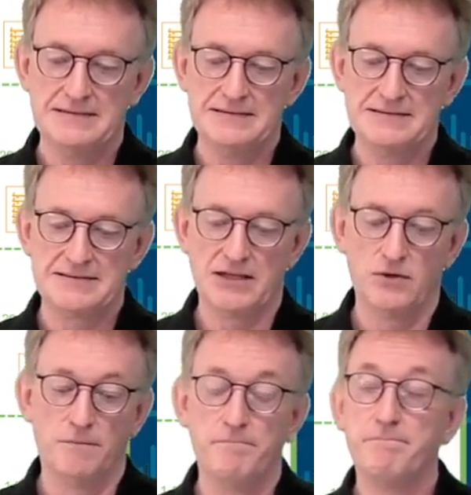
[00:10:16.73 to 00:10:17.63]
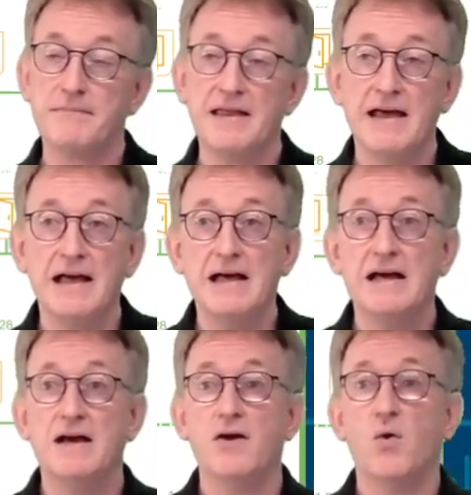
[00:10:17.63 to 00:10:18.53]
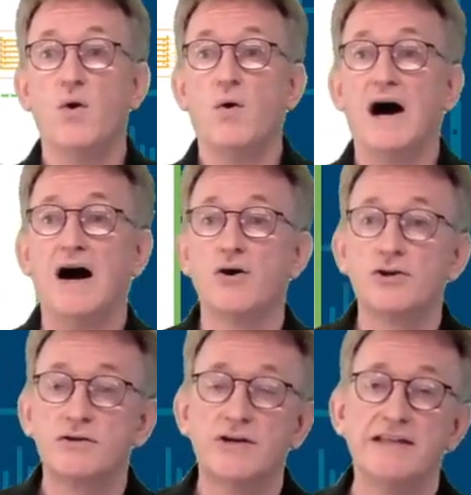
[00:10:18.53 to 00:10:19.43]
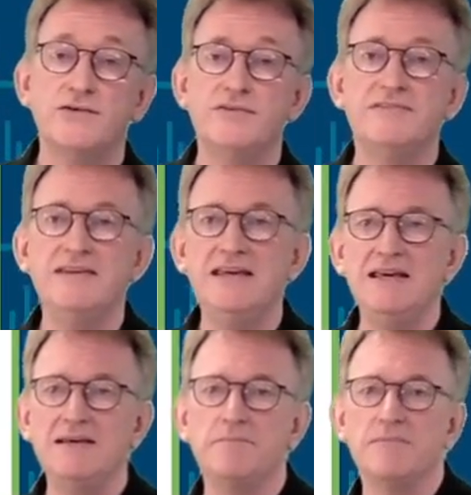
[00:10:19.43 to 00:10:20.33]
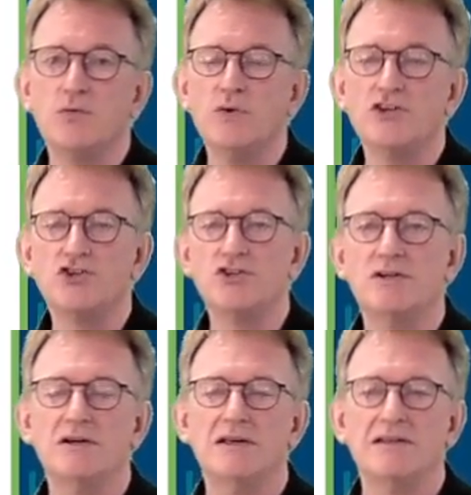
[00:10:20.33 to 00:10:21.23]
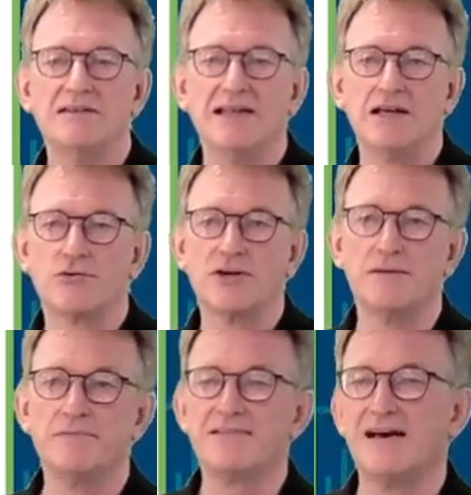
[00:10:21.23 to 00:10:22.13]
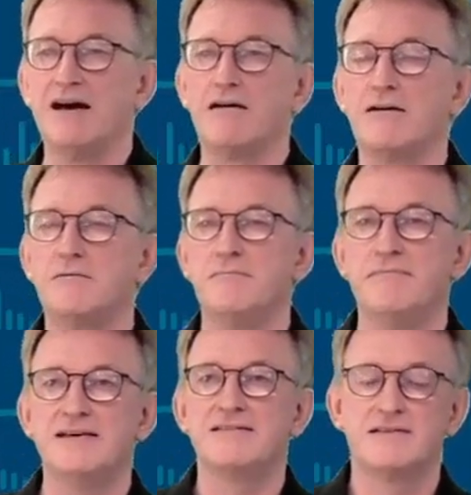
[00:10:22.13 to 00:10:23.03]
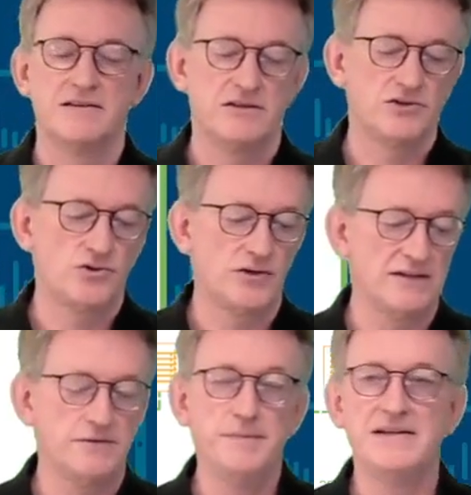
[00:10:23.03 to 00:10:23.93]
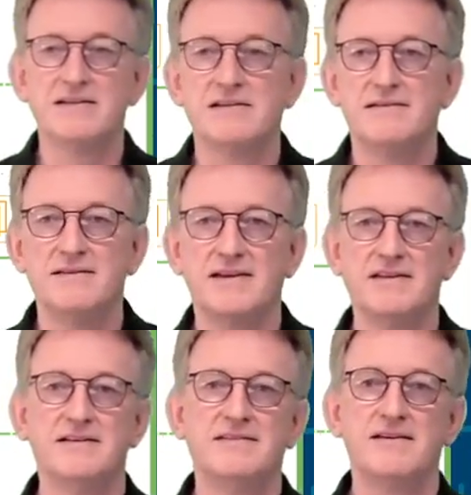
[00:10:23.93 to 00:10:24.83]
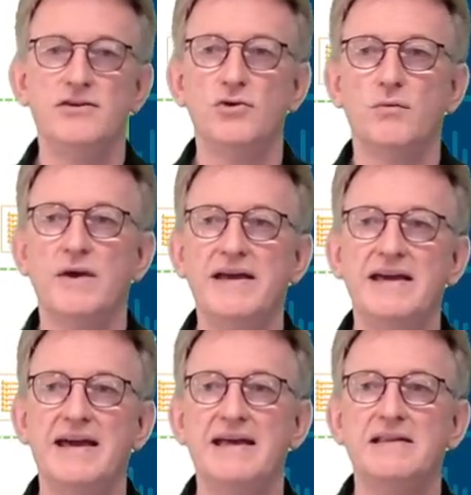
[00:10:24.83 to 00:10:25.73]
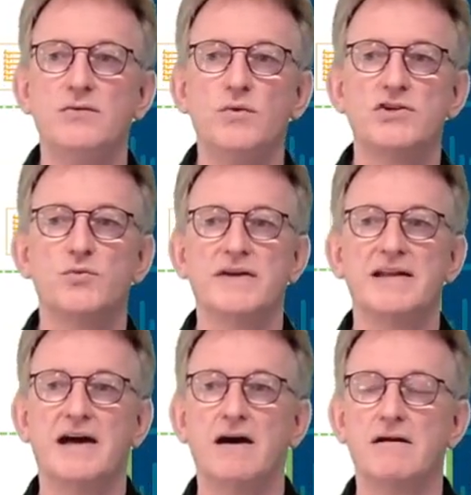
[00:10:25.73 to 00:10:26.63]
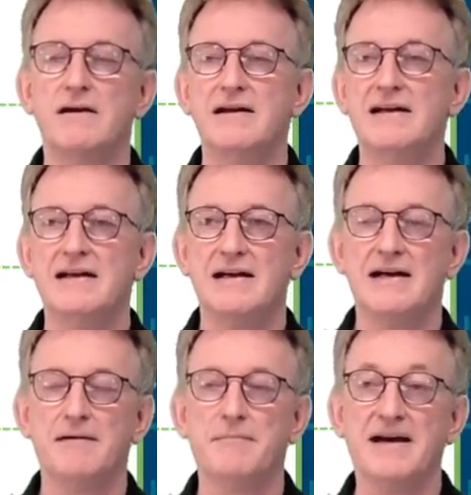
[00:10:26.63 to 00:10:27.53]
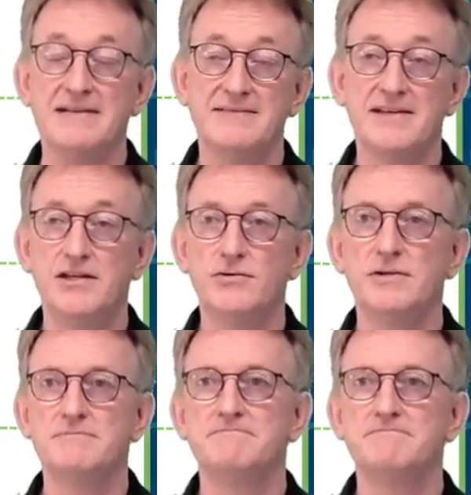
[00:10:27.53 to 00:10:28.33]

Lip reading: So, how can you see which telegrams are transmitted in a secure way and which one are unsecure?